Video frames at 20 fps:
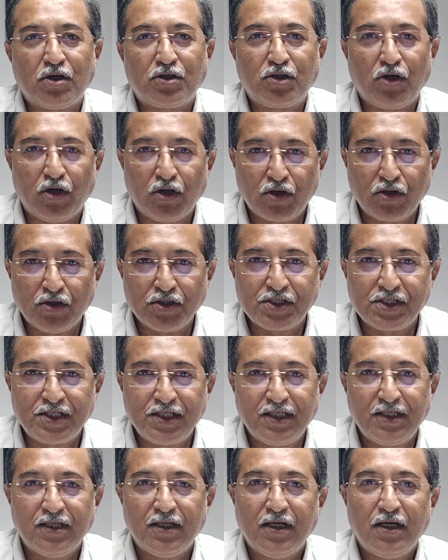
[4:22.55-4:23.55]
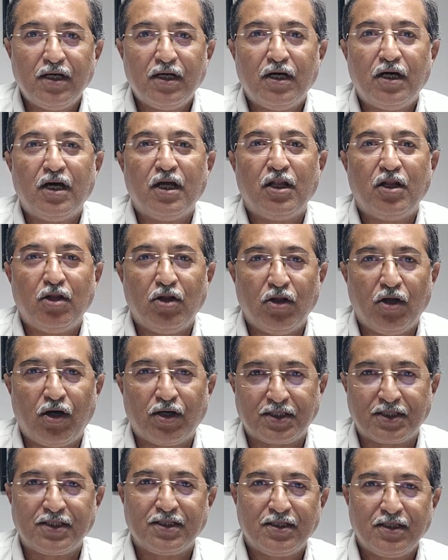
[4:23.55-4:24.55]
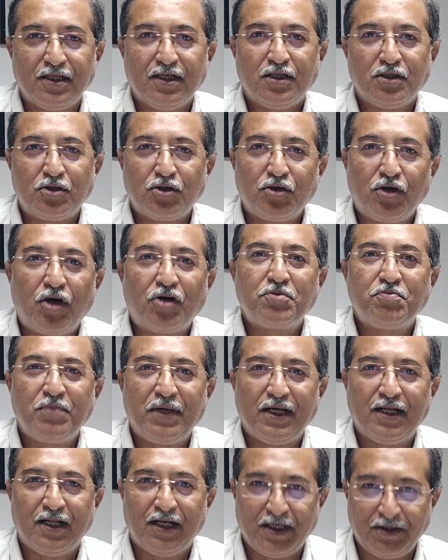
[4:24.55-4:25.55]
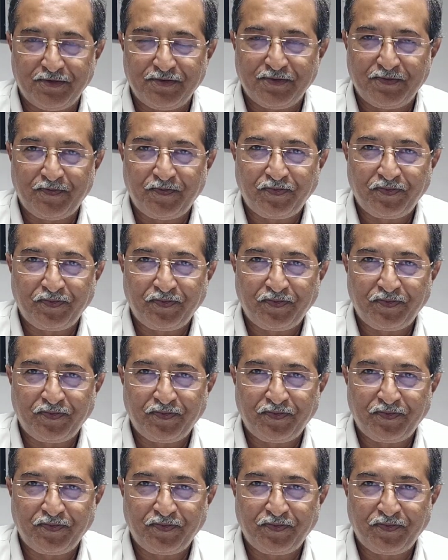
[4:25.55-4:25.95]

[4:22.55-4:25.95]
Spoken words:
Tolkosky a lot throughout my life.